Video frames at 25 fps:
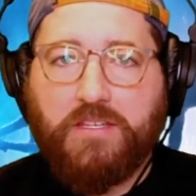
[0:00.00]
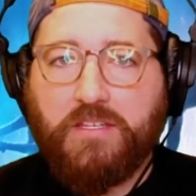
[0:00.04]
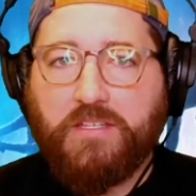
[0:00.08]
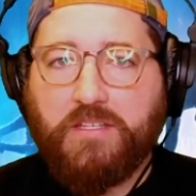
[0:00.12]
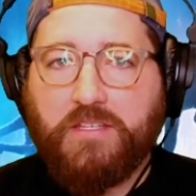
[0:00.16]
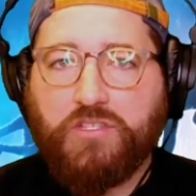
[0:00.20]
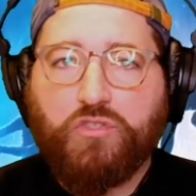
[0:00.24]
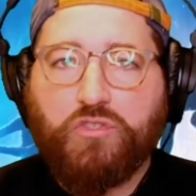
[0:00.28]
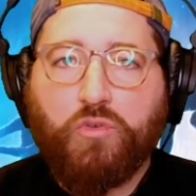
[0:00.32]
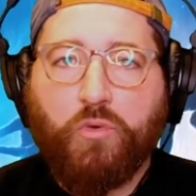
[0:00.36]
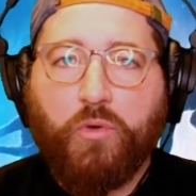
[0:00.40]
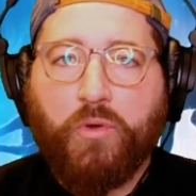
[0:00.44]

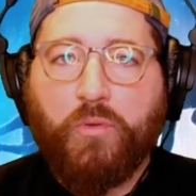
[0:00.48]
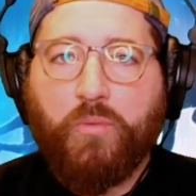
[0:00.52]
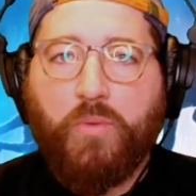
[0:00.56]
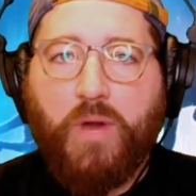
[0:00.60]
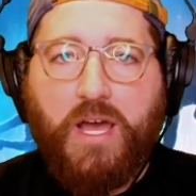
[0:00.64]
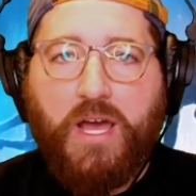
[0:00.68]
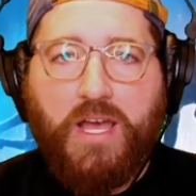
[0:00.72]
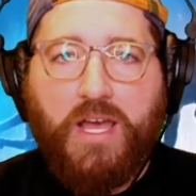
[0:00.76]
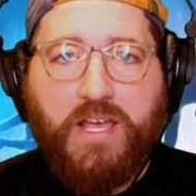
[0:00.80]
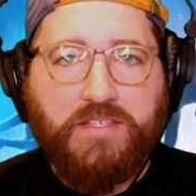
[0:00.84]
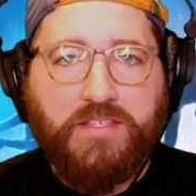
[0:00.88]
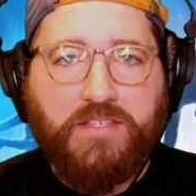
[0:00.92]

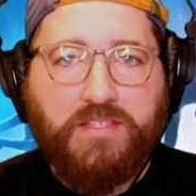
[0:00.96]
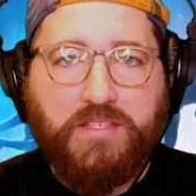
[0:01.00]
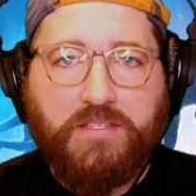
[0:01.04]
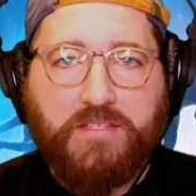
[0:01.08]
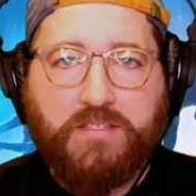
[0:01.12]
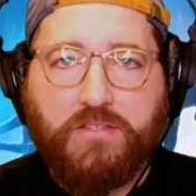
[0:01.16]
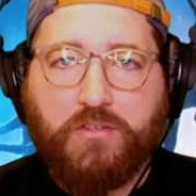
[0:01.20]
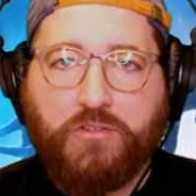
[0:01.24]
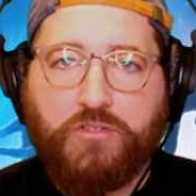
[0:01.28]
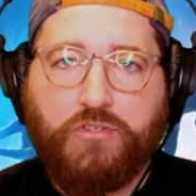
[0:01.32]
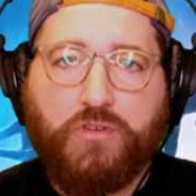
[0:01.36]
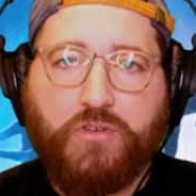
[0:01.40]
story-wise, is
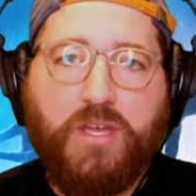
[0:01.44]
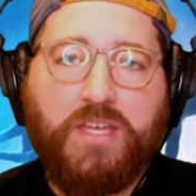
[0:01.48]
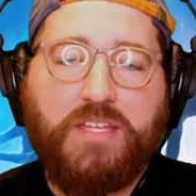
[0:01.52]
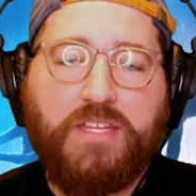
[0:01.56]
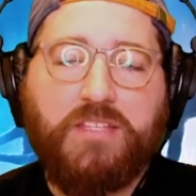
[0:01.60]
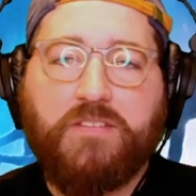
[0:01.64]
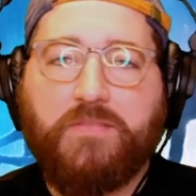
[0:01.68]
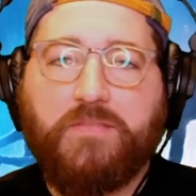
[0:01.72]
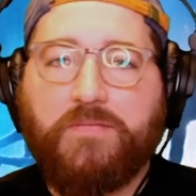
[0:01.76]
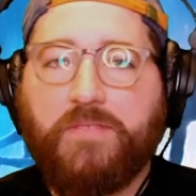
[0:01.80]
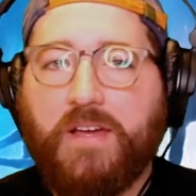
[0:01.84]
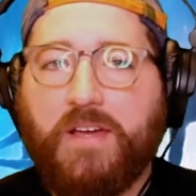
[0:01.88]
they're trying
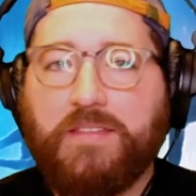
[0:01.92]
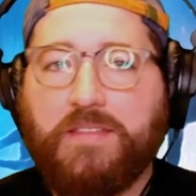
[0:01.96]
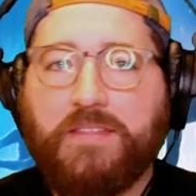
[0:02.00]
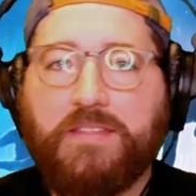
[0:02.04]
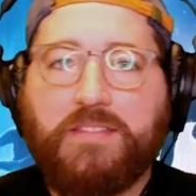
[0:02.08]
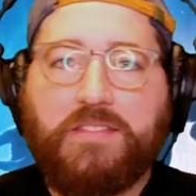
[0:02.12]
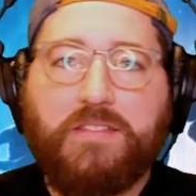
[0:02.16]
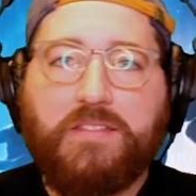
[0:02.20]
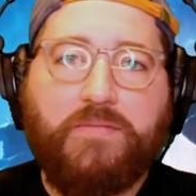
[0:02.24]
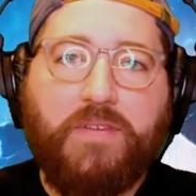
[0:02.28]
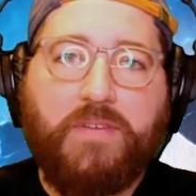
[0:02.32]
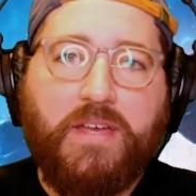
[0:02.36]
to find
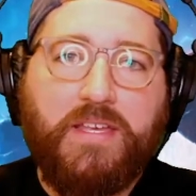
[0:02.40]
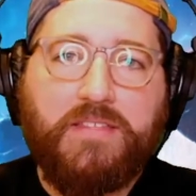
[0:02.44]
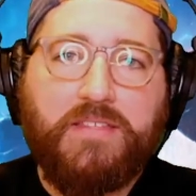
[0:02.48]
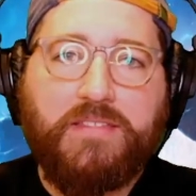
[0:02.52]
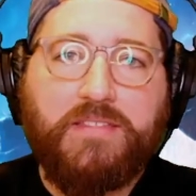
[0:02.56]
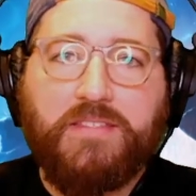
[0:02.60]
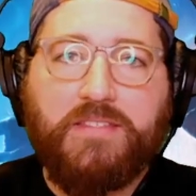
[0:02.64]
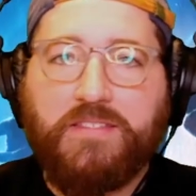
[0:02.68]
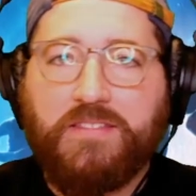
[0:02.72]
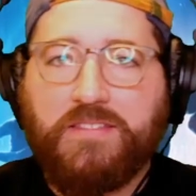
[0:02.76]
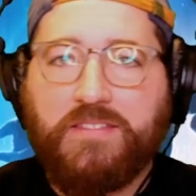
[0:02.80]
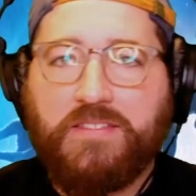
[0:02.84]
these
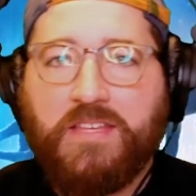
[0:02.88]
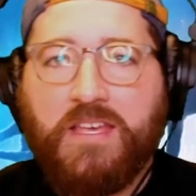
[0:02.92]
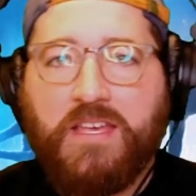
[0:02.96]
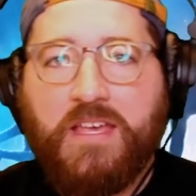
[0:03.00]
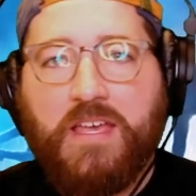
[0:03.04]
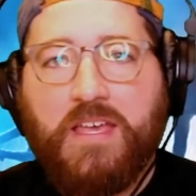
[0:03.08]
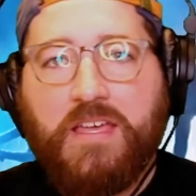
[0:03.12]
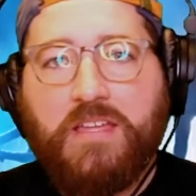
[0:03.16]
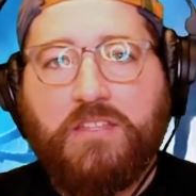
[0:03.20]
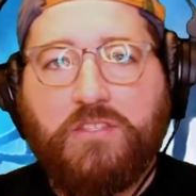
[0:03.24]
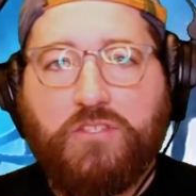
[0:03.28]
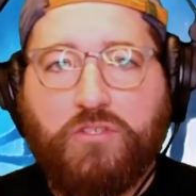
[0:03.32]
devices
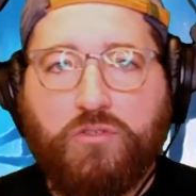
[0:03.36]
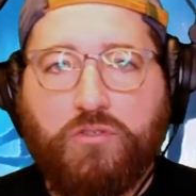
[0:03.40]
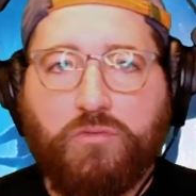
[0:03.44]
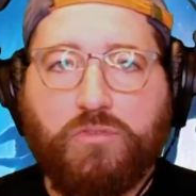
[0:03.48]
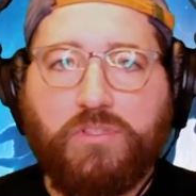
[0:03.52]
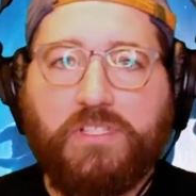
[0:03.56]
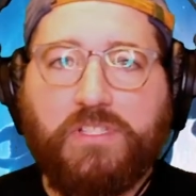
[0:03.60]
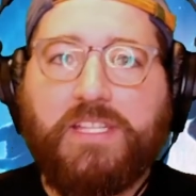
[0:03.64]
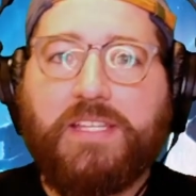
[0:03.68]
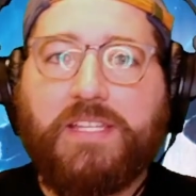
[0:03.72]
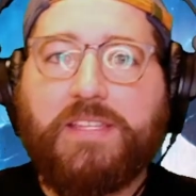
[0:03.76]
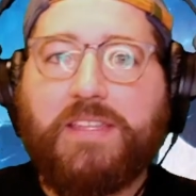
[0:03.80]
to
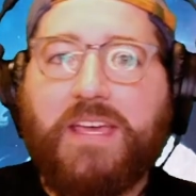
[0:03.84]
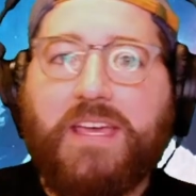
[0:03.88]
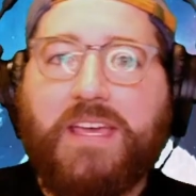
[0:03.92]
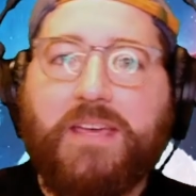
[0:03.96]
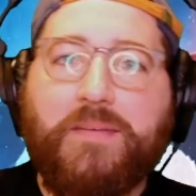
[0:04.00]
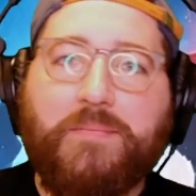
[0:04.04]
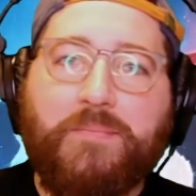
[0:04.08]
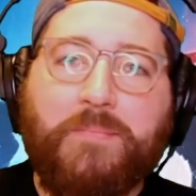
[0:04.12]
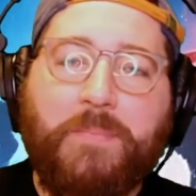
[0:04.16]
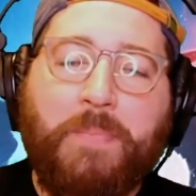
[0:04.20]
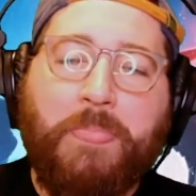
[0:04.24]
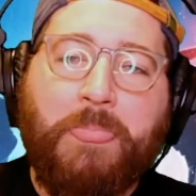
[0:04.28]
lead
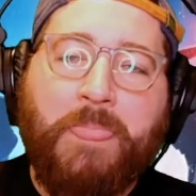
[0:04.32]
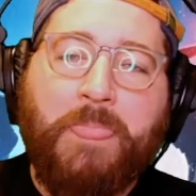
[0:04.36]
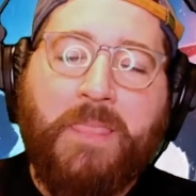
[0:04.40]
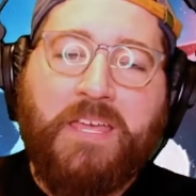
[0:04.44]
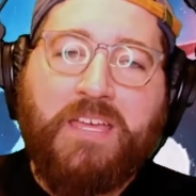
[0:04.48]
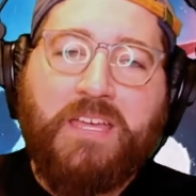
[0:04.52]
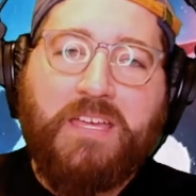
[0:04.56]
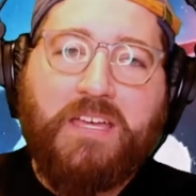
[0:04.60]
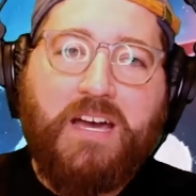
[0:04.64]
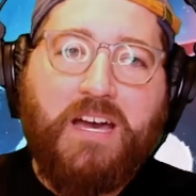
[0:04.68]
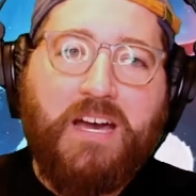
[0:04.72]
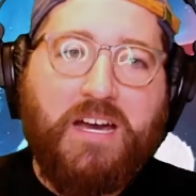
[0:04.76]
them
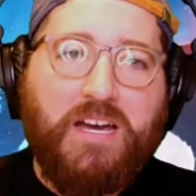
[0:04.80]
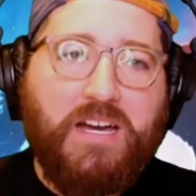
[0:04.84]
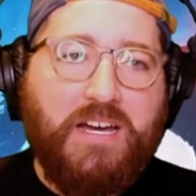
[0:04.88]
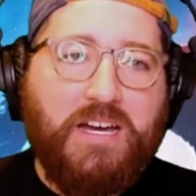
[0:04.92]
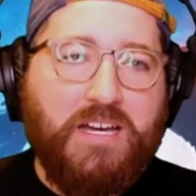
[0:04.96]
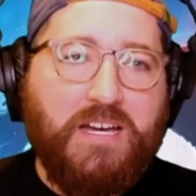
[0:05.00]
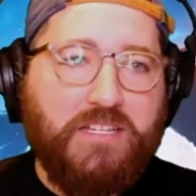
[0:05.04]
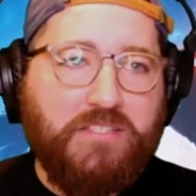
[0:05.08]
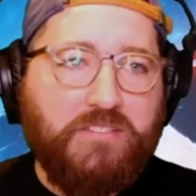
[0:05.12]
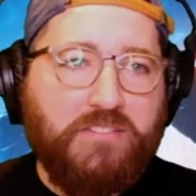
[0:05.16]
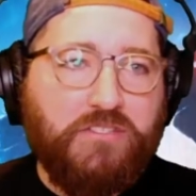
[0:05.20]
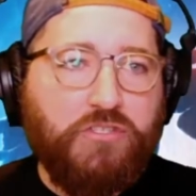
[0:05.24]

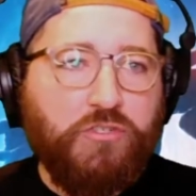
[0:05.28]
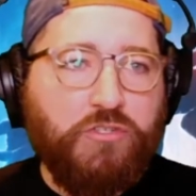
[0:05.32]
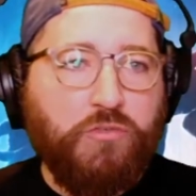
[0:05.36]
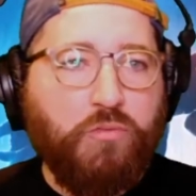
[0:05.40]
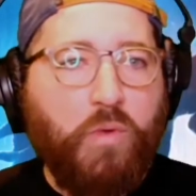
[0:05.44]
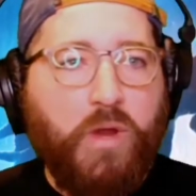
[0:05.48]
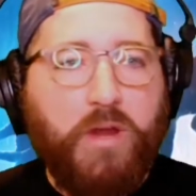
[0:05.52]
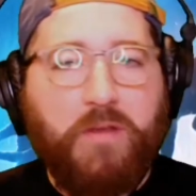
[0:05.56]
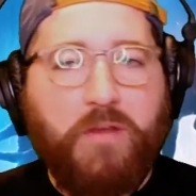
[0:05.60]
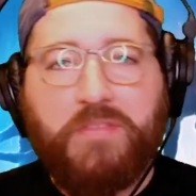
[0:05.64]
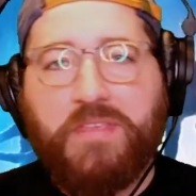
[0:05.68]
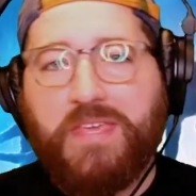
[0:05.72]
to
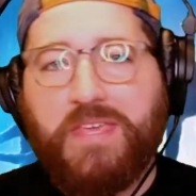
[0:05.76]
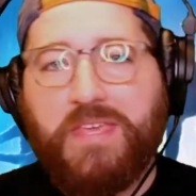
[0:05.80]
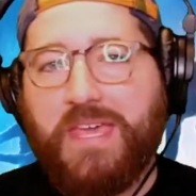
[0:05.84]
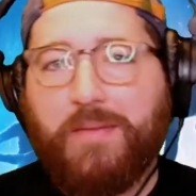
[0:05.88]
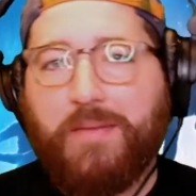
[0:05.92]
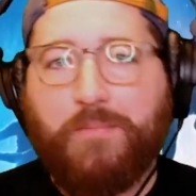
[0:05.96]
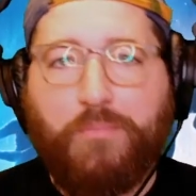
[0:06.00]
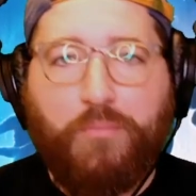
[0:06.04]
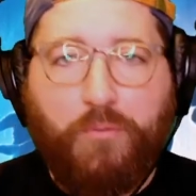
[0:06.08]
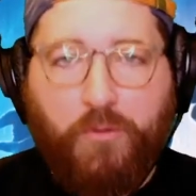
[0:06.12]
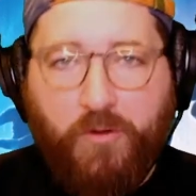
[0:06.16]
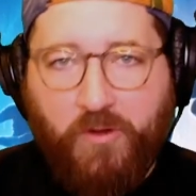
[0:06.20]
where the
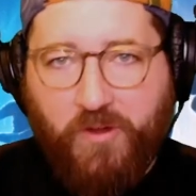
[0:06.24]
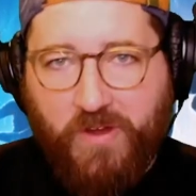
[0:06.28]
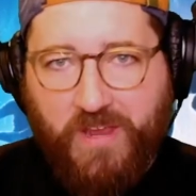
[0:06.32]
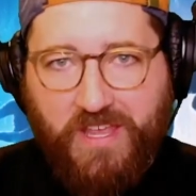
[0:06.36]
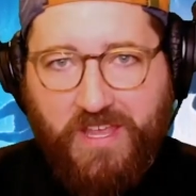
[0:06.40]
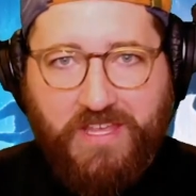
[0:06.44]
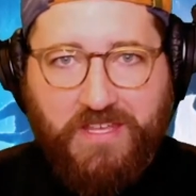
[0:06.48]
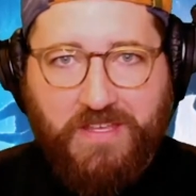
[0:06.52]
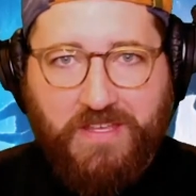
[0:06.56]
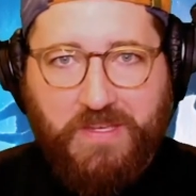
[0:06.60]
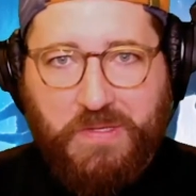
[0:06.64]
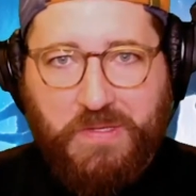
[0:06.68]
Emperor
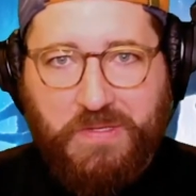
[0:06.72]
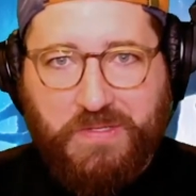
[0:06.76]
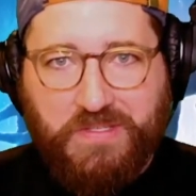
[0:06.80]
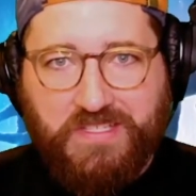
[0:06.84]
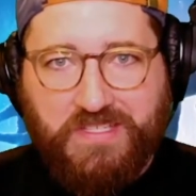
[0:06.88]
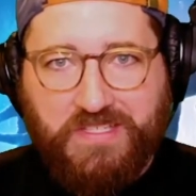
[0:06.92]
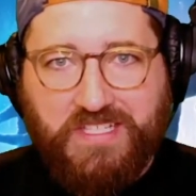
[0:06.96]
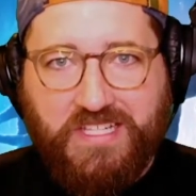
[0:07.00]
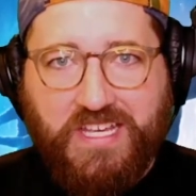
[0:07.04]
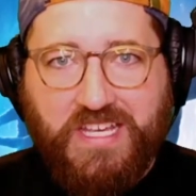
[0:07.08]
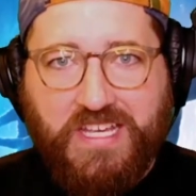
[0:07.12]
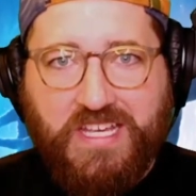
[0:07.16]

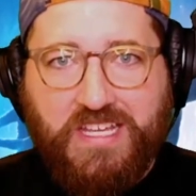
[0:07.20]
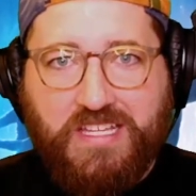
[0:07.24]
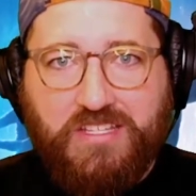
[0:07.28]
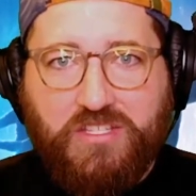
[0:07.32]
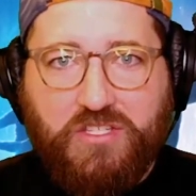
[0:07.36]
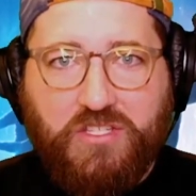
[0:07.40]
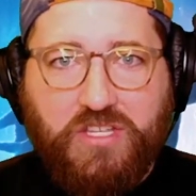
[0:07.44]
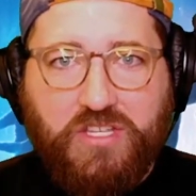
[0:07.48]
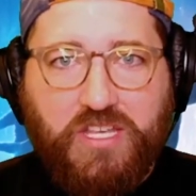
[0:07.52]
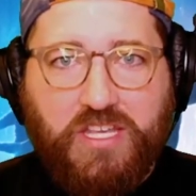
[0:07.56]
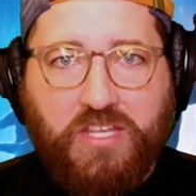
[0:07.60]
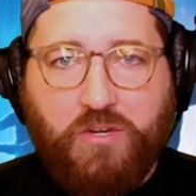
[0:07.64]
is,
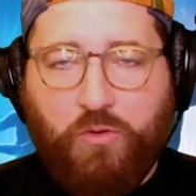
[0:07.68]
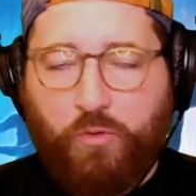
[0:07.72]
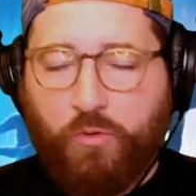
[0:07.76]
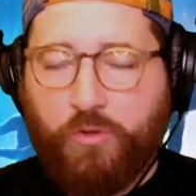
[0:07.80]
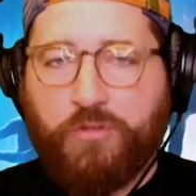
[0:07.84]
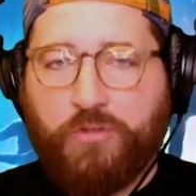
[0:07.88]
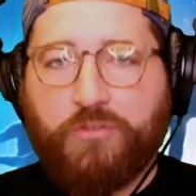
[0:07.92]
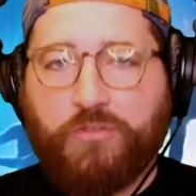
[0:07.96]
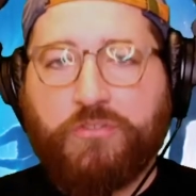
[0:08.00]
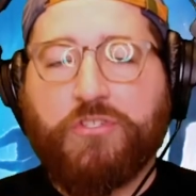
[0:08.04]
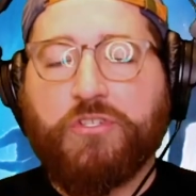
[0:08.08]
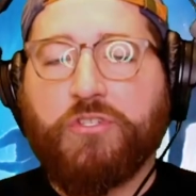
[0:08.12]
in
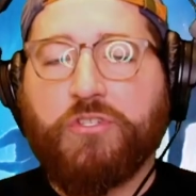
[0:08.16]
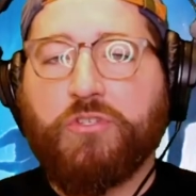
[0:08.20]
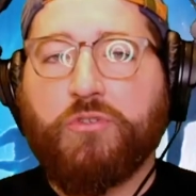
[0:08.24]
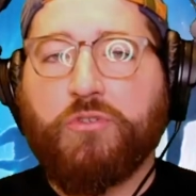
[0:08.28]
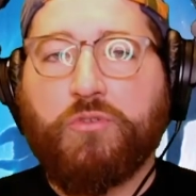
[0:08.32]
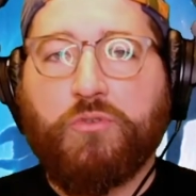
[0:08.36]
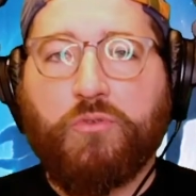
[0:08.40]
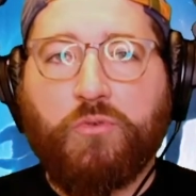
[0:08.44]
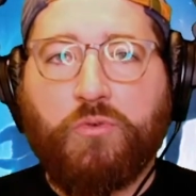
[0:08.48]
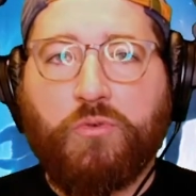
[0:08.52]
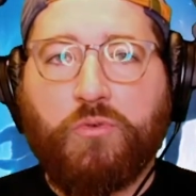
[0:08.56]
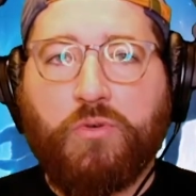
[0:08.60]
order
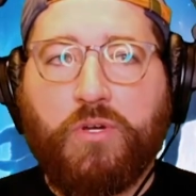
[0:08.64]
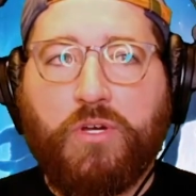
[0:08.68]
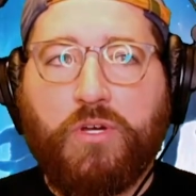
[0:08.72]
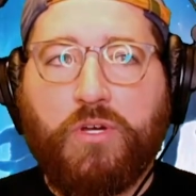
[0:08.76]
to